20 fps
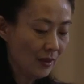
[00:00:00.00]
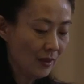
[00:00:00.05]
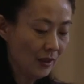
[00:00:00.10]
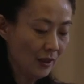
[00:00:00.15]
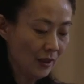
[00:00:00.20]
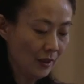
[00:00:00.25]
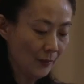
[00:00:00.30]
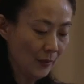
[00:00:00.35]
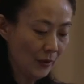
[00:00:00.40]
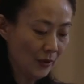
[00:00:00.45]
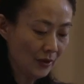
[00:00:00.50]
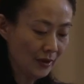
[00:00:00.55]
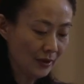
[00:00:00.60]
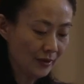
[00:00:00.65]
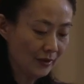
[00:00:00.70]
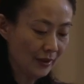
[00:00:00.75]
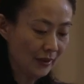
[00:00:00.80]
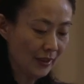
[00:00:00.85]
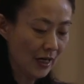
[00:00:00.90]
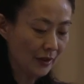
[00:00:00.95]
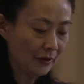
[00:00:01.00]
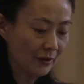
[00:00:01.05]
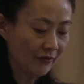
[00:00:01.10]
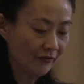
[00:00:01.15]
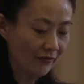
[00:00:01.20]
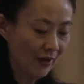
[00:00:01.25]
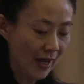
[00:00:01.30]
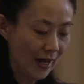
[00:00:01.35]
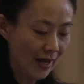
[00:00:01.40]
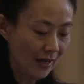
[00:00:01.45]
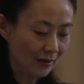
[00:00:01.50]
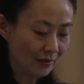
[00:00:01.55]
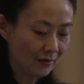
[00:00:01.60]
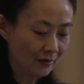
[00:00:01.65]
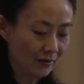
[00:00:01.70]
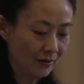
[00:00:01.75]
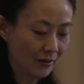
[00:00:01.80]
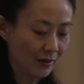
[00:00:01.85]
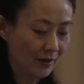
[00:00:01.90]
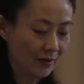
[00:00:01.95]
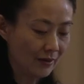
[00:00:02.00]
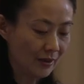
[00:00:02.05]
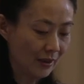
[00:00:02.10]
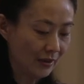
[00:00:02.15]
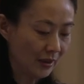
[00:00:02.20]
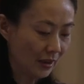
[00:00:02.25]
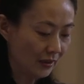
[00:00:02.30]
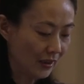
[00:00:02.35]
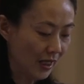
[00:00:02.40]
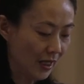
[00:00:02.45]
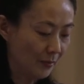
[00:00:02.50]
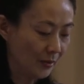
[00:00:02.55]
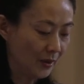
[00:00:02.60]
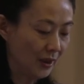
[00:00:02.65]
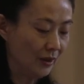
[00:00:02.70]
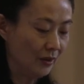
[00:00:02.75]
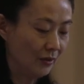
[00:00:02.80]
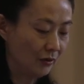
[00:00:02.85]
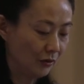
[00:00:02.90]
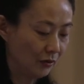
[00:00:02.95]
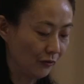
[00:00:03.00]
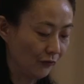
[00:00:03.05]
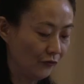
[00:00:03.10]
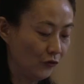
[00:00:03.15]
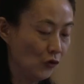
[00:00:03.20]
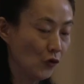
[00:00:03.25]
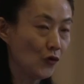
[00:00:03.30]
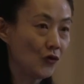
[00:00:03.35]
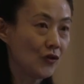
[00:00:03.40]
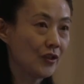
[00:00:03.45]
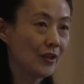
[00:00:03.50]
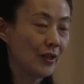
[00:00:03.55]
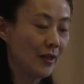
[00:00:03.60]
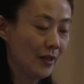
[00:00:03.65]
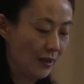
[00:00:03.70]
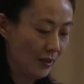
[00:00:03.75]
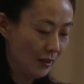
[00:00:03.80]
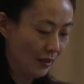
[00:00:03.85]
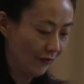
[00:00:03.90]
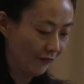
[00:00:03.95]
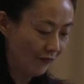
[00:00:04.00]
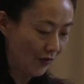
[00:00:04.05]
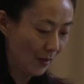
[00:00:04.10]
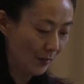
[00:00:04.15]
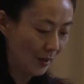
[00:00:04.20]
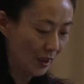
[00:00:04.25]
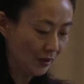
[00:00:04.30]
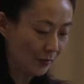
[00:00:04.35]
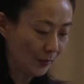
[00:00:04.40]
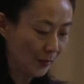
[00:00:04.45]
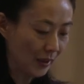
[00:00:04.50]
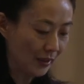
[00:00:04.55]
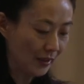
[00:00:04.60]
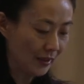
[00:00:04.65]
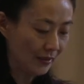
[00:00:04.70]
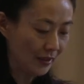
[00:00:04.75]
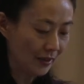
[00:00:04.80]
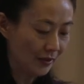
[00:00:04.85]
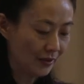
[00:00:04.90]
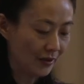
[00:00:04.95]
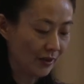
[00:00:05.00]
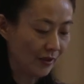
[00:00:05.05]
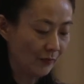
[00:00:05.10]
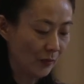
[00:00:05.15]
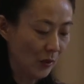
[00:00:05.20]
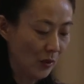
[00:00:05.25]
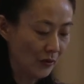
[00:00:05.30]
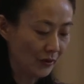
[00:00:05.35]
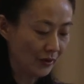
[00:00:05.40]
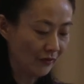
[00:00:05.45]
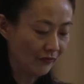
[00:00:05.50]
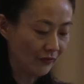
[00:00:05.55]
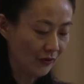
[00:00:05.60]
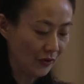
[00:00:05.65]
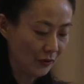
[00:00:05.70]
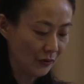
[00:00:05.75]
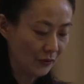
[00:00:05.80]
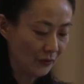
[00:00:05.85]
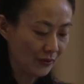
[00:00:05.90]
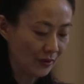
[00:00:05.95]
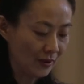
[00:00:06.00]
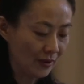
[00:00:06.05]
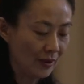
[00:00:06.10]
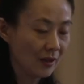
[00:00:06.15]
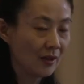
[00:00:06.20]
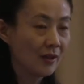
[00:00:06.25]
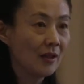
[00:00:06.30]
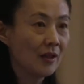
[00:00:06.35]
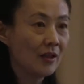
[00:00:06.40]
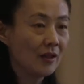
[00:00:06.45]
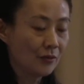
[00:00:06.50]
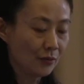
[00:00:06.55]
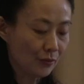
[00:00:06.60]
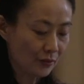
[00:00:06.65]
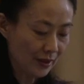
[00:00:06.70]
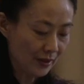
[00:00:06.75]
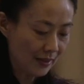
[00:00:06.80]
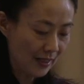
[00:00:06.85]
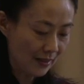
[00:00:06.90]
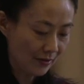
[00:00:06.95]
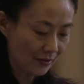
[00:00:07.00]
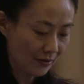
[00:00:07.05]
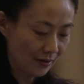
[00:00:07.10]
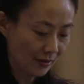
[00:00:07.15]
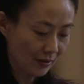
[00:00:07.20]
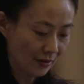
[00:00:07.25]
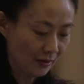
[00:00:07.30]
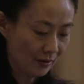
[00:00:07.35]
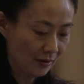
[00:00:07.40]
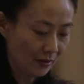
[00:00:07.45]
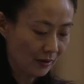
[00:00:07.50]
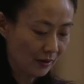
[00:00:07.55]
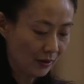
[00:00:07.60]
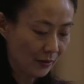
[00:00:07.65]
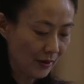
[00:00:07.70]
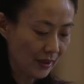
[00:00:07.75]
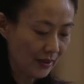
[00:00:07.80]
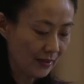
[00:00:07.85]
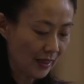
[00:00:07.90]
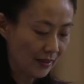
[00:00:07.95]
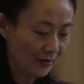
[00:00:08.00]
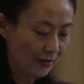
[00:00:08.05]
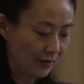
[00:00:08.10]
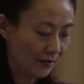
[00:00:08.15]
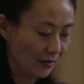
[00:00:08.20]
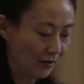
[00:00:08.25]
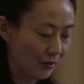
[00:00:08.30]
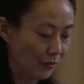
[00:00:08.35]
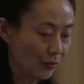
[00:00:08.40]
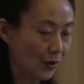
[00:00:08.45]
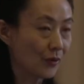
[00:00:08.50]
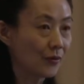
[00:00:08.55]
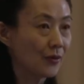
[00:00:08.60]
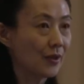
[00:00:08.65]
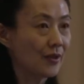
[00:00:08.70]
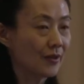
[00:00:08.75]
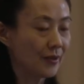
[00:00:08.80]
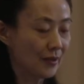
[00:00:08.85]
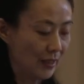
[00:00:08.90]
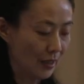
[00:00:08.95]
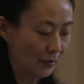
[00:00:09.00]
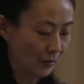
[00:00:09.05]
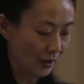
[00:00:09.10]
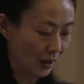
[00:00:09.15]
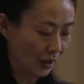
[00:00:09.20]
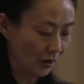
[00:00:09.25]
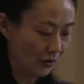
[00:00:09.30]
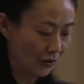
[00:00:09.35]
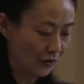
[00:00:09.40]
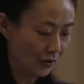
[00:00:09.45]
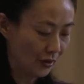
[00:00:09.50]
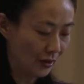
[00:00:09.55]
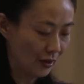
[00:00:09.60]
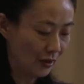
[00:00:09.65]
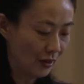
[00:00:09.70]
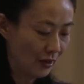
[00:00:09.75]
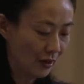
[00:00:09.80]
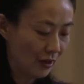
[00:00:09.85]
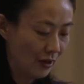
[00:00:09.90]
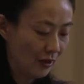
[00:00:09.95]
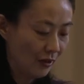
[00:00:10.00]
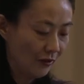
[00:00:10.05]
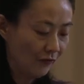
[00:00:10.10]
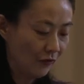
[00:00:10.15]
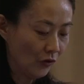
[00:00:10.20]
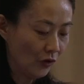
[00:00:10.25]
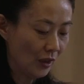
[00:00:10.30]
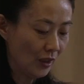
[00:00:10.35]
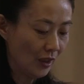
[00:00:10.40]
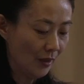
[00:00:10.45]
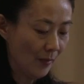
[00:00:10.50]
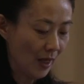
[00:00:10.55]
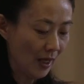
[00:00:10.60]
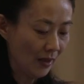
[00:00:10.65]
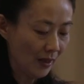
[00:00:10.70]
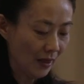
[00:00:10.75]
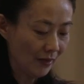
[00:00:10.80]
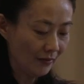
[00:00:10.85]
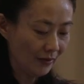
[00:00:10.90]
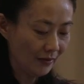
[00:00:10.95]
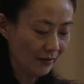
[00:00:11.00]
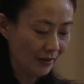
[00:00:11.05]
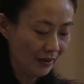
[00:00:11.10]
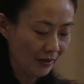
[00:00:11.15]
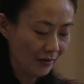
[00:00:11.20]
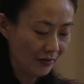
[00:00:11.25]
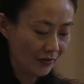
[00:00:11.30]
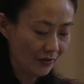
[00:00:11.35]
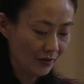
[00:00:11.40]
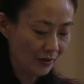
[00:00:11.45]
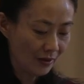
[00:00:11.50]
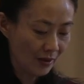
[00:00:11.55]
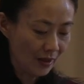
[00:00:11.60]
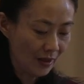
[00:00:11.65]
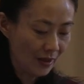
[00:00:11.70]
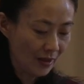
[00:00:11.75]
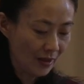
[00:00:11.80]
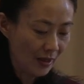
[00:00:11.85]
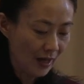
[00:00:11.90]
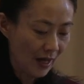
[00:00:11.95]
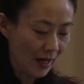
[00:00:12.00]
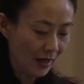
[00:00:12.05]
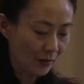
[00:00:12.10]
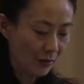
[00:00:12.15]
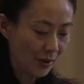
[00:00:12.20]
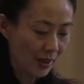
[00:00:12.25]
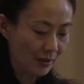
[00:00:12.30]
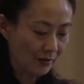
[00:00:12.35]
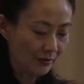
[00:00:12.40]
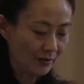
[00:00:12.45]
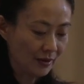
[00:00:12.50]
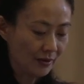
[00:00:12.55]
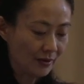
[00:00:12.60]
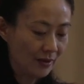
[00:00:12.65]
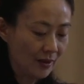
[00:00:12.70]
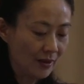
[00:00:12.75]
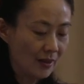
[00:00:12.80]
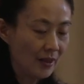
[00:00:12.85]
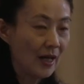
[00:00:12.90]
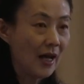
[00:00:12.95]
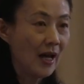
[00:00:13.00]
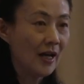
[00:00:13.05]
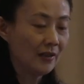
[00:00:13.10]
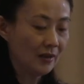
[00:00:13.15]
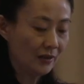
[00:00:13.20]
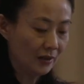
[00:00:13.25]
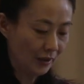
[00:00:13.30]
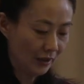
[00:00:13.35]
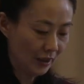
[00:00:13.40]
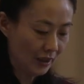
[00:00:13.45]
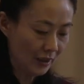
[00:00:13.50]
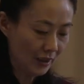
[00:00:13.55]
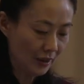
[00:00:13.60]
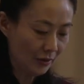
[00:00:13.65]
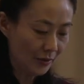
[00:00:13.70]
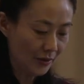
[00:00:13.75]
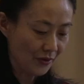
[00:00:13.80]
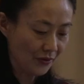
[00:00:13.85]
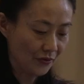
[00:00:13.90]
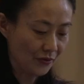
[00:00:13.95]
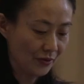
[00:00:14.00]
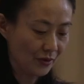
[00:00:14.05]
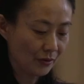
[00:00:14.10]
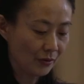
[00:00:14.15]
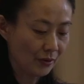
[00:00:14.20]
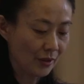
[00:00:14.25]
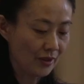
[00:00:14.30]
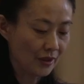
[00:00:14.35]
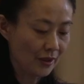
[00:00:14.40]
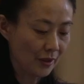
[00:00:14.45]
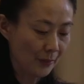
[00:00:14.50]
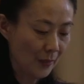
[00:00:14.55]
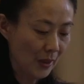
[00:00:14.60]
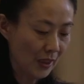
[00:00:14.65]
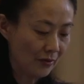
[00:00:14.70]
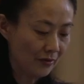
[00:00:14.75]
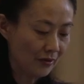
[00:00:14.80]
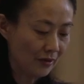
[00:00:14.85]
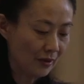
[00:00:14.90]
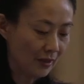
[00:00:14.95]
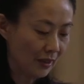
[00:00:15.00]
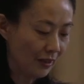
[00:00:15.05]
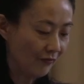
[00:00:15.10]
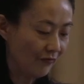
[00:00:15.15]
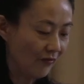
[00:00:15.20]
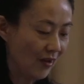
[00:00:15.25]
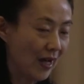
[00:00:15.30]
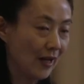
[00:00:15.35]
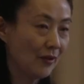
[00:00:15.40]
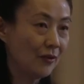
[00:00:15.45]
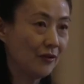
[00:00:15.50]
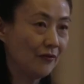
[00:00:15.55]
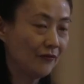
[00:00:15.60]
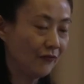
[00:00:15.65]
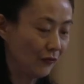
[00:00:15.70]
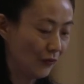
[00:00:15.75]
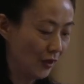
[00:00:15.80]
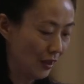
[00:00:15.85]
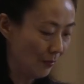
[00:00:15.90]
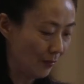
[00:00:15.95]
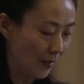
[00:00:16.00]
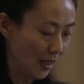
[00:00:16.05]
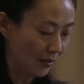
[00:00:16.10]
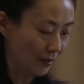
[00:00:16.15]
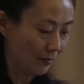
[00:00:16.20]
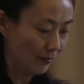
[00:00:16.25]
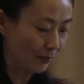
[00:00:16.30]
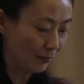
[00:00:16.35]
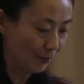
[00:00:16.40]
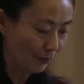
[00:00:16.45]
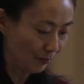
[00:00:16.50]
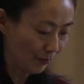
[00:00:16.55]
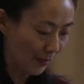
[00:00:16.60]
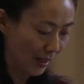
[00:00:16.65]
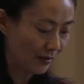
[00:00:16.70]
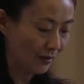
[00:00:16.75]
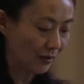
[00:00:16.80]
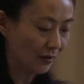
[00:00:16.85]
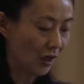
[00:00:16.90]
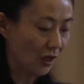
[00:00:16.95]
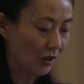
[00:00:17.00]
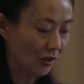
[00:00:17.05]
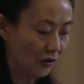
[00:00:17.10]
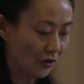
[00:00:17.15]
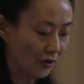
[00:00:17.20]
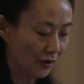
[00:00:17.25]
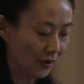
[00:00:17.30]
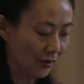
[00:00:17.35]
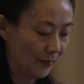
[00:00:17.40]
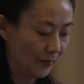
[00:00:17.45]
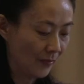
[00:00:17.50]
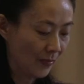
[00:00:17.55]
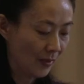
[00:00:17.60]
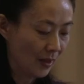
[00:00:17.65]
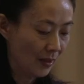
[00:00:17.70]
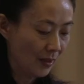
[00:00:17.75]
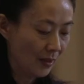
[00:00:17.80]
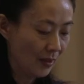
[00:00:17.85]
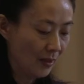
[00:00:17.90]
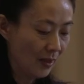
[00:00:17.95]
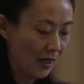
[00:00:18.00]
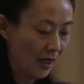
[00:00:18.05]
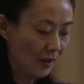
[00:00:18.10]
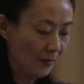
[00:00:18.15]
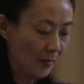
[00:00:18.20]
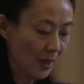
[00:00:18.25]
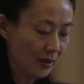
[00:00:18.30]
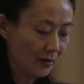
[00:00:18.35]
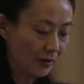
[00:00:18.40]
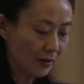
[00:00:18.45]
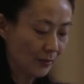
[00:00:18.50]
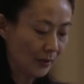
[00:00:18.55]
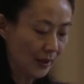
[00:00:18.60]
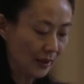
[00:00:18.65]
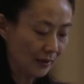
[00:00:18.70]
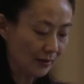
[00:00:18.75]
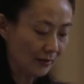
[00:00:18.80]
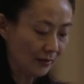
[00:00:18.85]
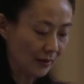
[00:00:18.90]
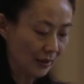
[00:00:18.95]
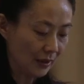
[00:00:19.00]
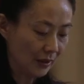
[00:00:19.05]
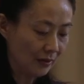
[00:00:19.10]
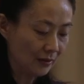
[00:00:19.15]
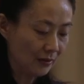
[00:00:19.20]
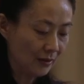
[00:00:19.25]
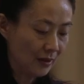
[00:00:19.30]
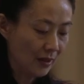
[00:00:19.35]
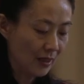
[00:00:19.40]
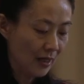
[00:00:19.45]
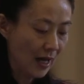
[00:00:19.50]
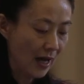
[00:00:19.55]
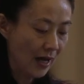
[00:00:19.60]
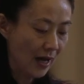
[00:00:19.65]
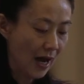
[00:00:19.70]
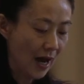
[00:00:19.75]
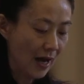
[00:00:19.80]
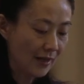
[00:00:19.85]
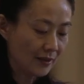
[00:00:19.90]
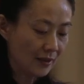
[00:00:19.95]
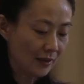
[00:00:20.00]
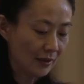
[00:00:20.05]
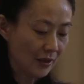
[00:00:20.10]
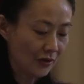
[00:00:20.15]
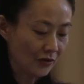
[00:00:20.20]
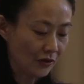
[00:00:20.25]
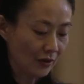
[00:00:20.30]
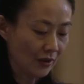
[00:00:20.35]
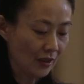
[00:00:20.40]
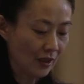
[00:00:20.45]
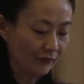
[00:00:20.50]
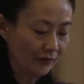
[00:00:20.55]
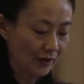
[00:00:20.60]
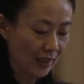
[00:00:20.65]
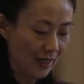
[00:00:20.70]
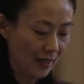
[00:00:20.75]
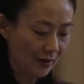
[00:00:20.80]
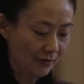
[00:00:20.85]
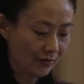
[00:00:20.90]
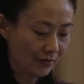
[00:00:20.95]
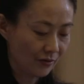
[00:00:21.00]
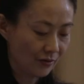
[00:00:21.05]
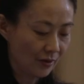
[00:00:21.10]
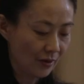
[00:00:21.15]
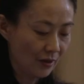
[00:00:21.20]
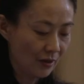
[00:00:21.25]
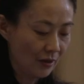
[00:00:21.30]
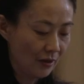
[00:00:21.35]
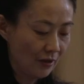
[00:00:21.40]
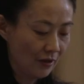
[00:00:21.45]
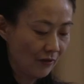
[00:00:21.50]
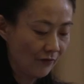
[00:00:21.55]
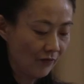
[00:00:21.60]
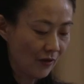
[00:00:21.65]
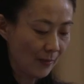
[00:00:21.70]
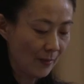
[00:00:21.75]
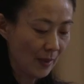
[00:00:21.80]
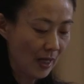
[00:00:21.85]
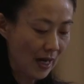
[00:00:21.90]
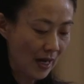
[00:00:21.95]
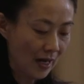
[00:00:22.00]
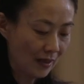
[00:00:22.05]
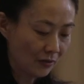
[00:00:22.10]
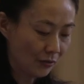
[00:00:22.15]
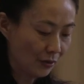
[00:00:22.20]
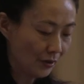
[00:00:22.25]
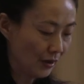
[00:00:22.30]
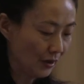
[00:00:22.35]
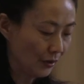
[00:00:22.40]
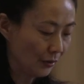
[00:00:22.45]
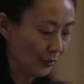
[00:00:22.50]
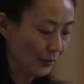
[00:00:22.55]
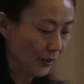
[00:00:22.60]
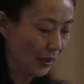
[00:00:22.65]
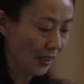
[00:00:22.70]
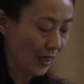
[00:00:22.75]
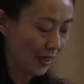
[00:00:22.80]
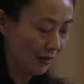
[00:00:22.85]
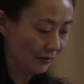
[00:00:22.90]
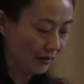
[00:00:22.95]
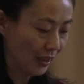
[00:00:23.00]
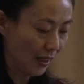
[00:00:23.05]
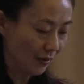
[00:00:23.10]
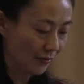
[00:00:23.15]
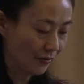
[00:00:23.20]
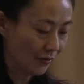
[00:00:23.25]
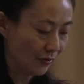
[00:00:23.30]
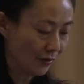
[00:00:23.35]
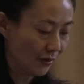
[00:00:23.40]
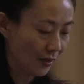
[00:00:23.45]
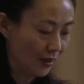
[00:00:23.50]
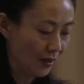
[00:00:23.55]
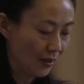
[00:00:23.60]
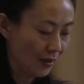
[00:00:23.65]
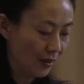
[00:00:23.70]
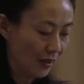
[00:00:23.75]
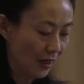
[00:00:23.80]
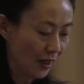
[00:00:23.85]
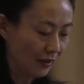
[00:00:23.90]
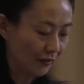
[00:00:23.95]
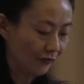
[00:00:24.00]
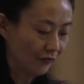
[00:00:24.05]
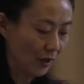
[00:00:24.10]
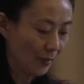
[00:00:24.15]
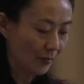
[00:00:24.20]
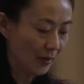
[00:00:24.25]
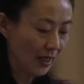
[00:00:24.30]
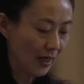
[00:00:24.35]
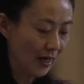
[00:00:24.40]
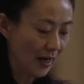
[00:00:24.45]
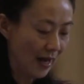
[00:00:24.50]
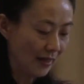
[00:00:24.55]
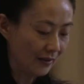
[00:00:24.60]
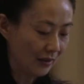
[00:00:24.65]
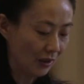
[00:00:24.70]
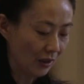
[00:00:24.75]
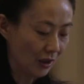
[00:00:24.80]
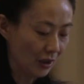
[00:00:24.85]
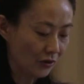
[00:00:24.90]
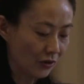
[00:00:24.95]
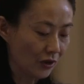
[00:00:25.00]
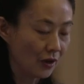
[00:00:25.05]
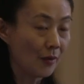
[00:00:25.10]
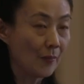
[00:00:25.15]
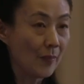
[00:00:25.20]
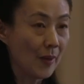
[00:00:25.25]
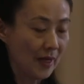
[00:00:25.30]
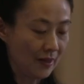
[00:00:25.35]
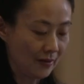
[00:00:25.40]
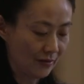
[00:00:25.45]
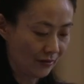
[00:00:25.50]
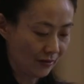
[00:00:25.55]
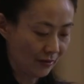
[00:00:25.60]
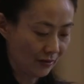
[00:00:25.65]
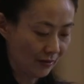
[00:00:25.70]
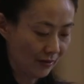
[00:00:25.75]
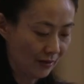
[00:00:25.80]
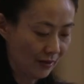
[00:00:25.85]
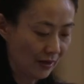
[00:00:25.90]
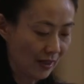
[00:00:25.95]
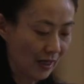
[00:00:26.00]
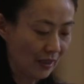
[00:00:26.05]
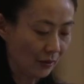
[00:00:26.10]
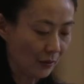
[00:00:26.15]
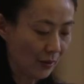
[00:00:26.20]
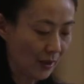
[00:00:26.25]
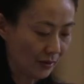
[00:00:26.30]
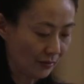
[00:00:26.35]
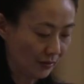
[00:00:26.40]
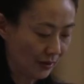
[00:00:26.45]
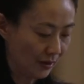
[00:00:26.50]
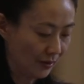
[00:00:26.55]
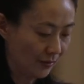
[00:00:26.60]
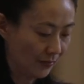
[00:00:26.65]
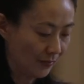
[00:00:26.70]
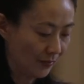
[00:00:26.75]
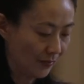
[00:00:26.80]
In her book, The Narrative Act, a study attempting to forge a feminist poetics point of view, Susan Nance criticizes structuralist narratology for, among other things, I quote, an adherence to a supposedly value-free methodology, and most critically, an isolation of texts from actual literary contexts and from their ideological base, unquote.